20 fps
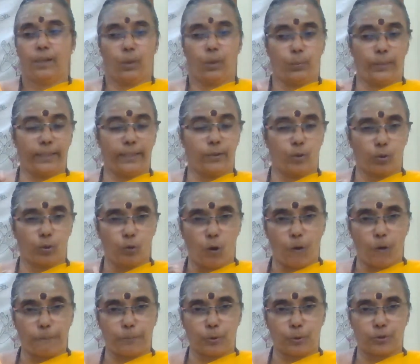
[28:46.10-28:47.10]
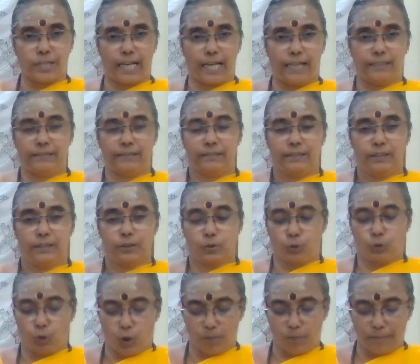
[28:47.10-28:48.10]
We do Go Puja,
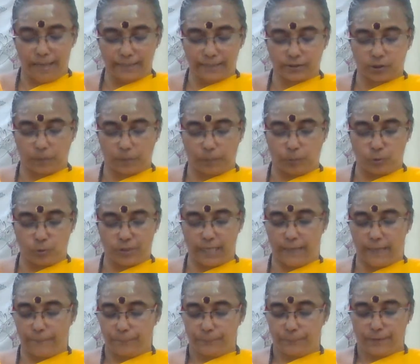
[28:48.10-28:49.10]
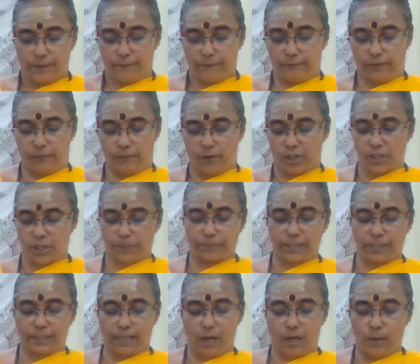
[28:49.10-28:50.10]
Go Matru Puja. We worship
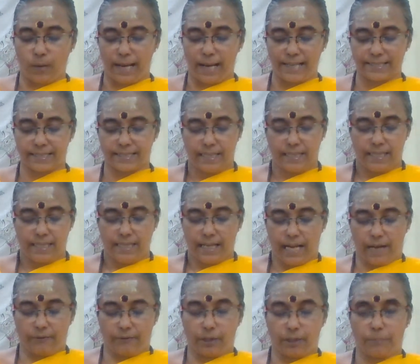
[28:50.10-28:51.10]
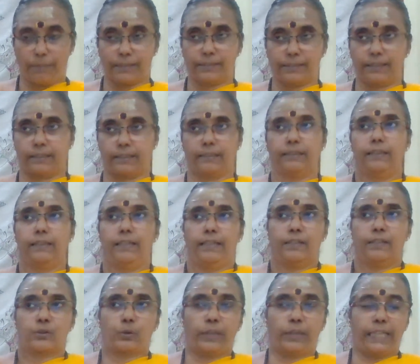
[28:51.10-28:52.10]
the cow as our mother.
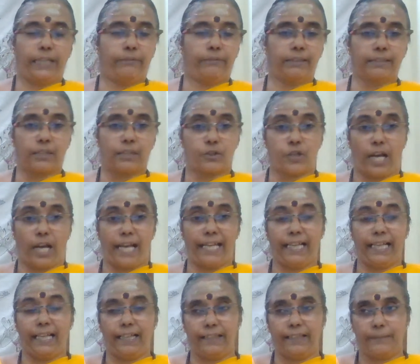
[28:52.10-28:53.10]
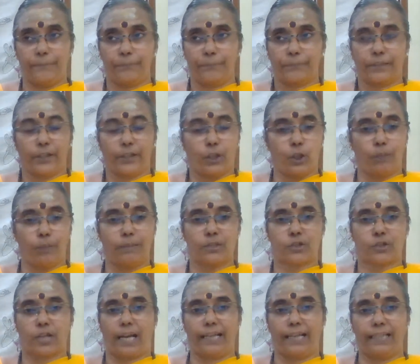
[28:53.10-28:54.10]
So even the child, human
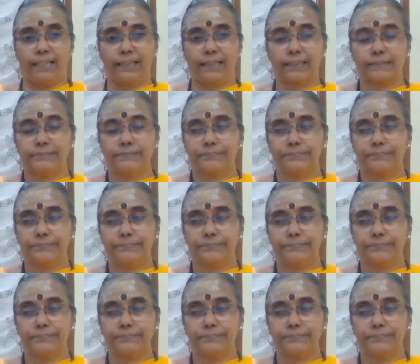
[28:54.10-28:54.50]
child,